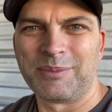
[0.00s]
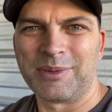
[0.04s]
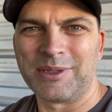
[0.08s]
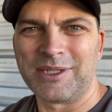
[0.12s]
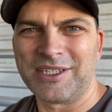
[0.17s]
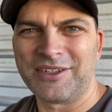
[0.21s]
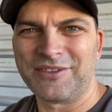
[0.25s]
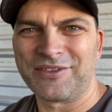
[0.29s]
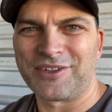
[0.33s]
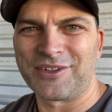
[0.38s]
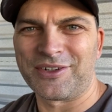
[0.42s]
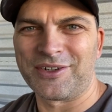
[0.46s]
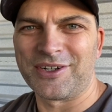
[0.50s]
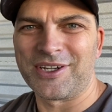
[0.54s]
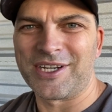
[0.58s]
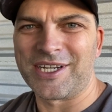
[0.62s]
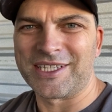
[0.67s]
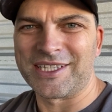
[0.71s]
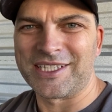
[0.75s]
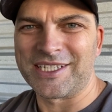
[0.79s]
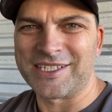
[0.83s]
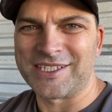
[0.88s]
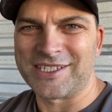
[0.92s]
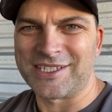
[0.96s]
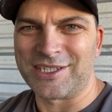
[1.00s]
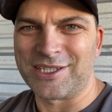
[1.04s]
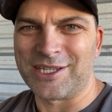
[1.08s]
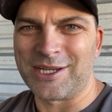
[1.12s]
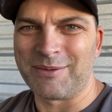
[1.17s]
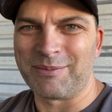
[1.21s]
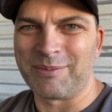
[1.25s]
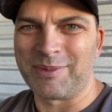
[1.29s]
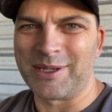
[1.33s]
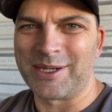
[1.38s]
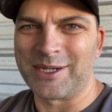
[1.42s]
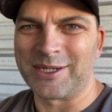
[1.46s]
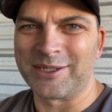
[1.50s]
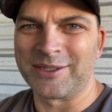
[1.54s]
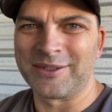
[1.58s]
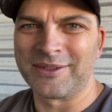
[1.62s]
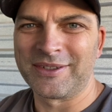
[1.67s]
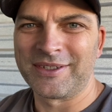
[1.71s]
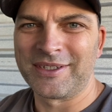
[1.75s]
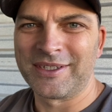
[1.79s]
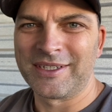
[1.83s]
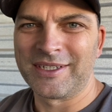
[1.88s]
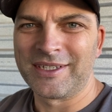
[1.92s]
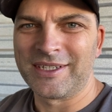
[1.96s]
Believe it or not, that's a lot better.
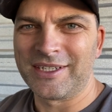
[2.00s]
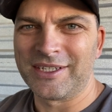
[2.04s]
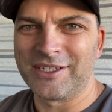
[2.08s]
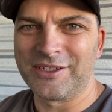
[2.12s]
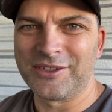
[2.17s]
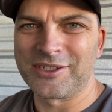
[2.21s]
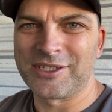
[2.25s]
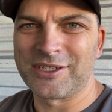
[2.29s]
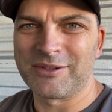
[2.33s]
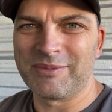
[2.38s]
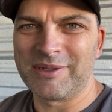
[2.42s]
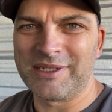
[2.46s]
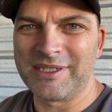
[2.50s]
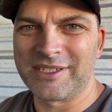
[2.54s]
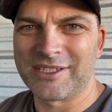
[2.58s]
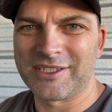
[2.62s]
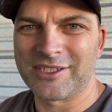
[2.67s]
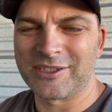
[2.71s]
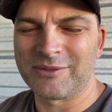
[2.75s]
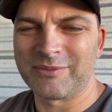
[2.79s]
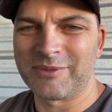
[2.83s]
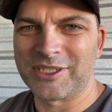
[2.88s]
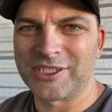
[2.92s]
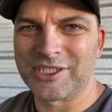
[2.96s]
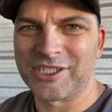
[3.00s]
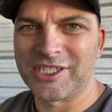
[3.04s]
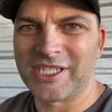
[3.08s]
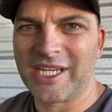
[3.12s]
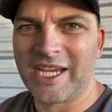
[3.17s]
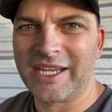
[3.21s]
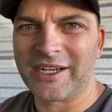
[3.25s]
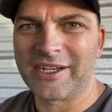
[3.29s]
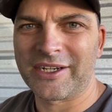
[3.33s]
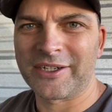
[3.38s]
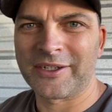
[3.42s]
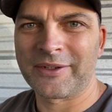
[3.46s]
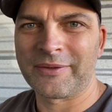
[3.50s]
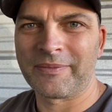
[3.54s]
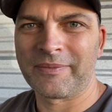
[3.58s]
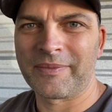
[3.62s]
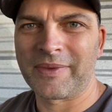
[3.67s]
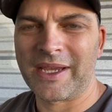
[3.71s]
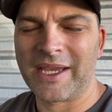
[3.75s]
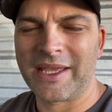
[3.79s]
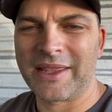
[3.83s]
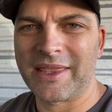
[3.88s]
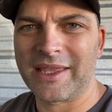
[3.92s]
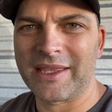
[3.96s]
Used to be so much tighter.
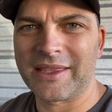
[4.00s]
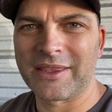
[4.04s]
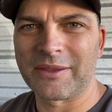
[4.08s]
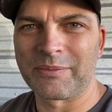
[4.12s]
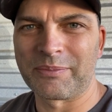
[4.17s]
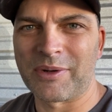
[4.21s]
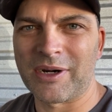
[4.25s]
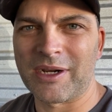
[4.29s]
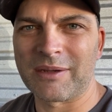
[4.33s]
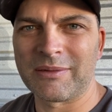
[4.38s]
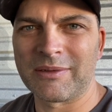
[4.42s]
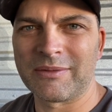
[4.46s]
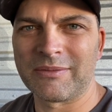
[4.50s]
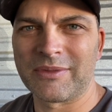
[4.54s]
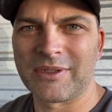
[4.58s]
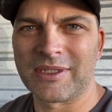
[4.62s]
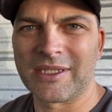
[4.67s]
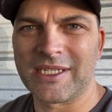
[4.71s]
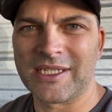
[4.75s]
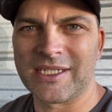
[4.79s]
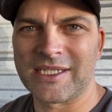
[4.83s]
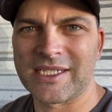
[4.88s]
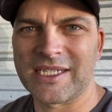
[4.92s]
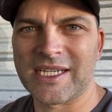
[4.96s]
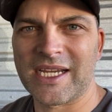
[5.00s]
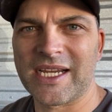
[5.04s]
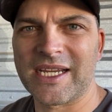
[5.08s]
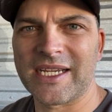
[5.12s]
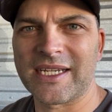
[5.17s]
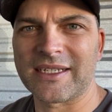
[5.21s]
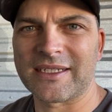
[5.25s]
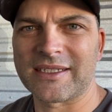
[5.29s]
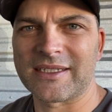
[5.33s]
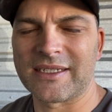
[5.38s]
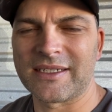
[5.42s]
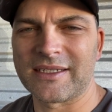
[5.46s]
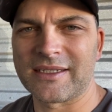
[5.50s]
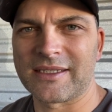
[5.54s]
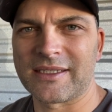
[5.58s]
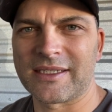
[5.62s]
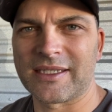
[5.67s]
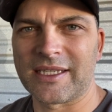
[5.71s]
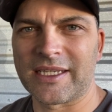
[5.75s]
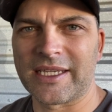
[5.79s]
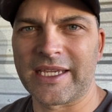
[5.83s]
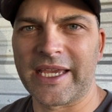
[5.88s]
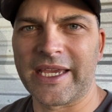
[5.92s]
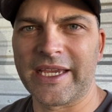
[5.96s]
I think the problem with these kayaks is
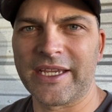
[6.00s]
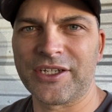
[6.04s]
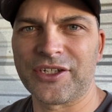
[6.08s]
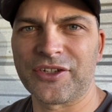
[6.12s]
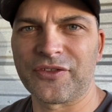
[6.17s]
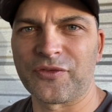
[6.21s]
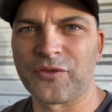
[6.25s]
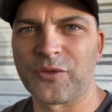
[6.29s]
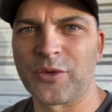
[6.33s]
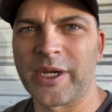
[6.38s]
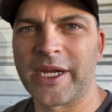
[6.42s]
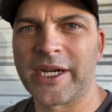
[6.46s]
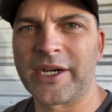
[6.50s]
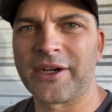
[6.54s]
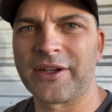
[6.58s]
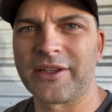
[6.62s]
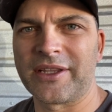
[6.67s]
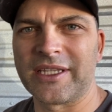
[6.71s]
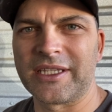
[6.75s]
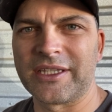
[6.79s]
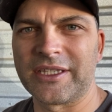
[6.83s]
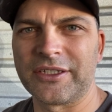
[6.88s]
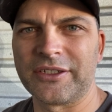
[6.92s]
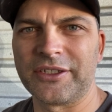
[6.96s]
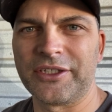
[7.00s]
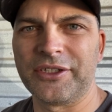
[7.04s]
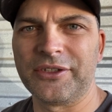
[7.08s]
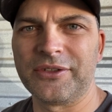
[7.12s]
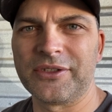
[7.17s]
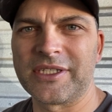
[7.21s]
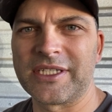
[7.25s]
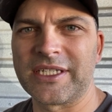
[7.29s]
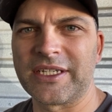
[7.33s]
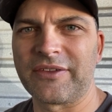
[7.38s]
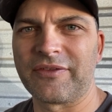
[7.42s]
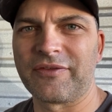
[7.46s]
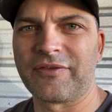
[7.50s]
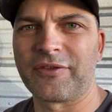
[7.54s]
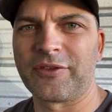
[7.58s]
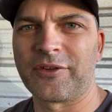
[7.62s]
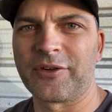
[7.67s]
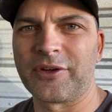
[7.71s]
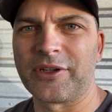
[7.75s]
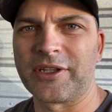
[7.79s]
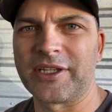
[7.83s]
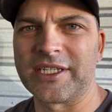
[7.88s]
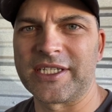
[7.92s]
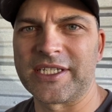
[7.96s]
the gauge of wire that they're using
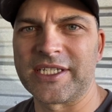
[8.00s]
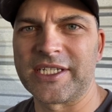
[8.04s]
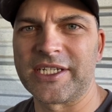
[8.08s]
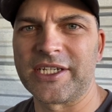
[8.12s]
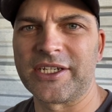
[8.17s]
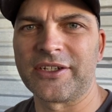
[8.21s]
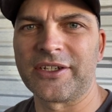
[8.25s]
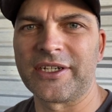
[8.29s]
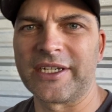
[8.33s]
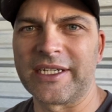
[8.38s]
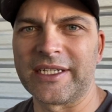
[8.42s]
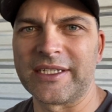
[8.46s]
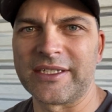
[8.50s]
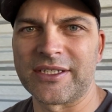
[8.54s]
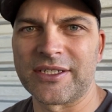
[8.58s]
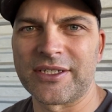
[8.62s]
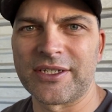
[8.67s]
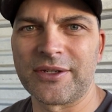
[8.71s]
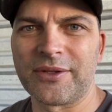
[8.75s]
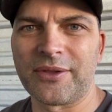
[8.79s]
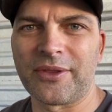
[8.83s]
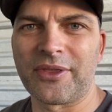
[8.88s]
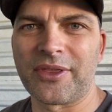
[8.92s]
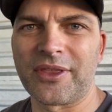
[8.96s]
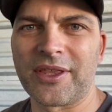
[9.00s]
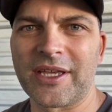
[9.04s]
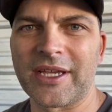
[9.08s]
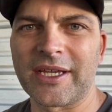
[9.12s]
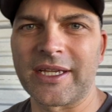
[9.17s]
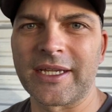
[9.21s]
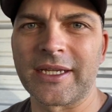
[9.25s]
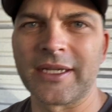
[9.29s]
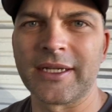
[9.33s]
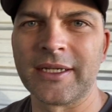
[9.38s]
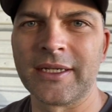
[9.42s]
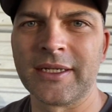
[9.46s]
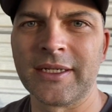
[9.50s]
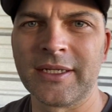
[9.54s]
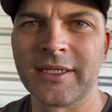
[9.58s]
for the steering is too thick.